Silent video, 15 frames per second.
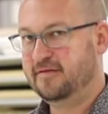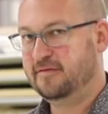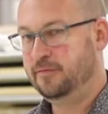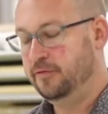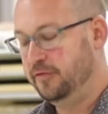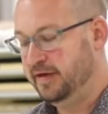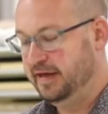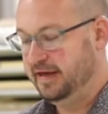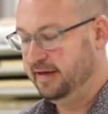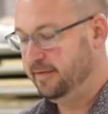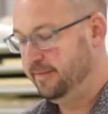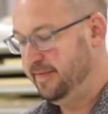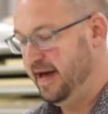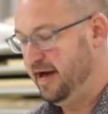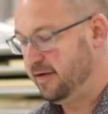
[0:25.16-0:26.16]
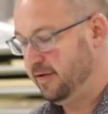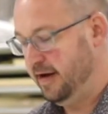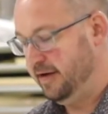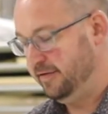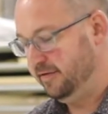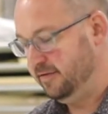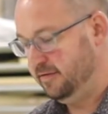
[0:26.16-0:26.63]
spooky
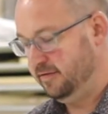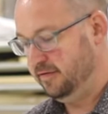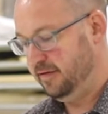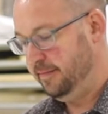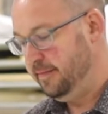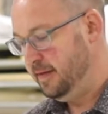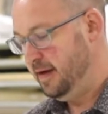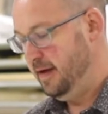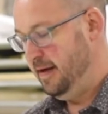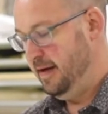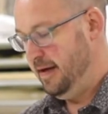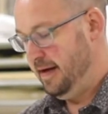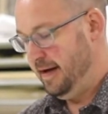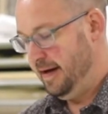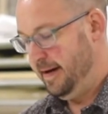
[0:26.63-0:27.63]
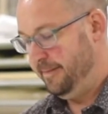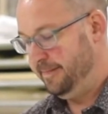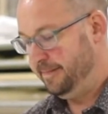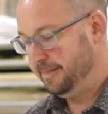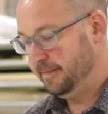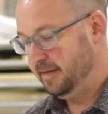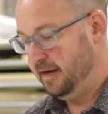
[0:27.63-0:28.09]
background to them.
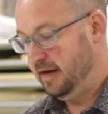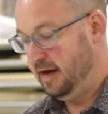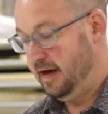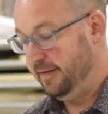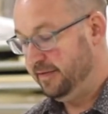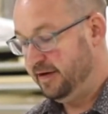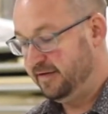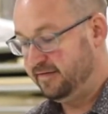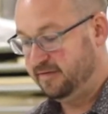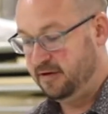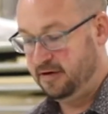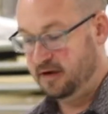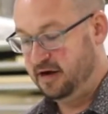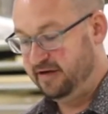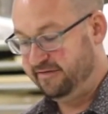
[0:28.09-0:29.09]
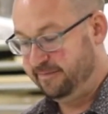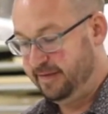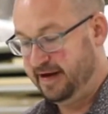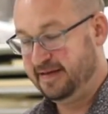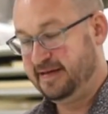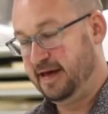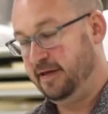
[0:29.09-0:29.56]
I'm going to start off
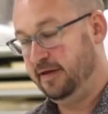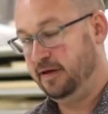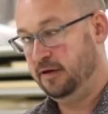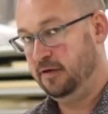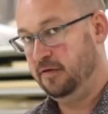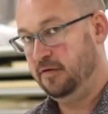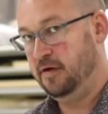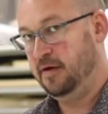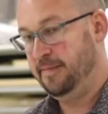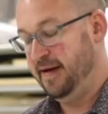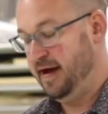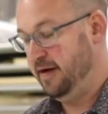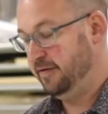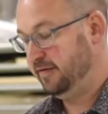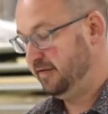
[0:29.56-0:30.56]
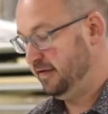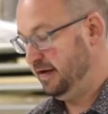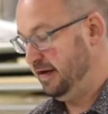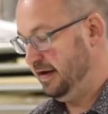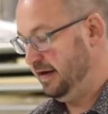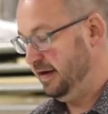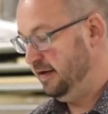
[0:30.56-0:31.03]
by telling you about
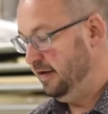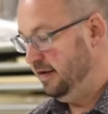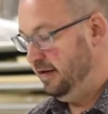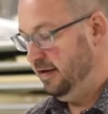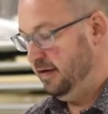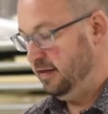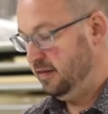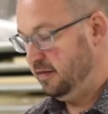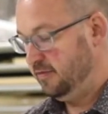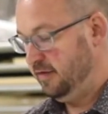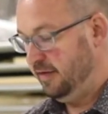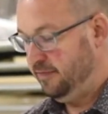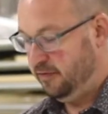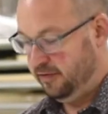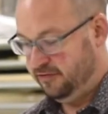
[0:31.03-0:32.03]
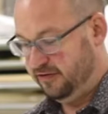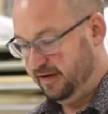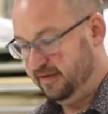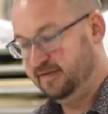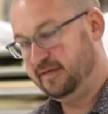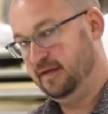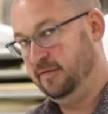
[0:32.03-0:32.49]
three
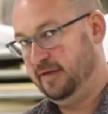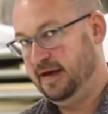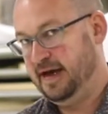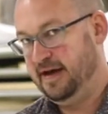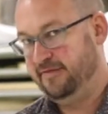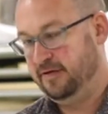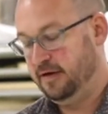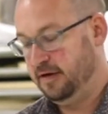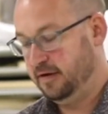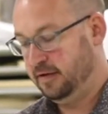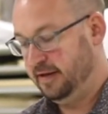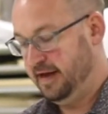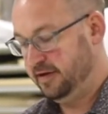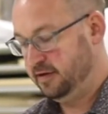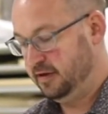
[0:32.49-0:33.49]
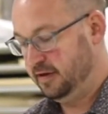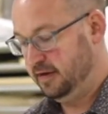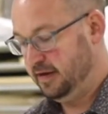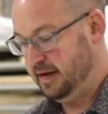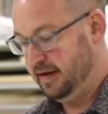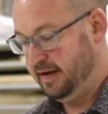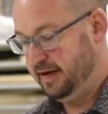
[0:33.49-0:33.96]
portraits that we have in our collection,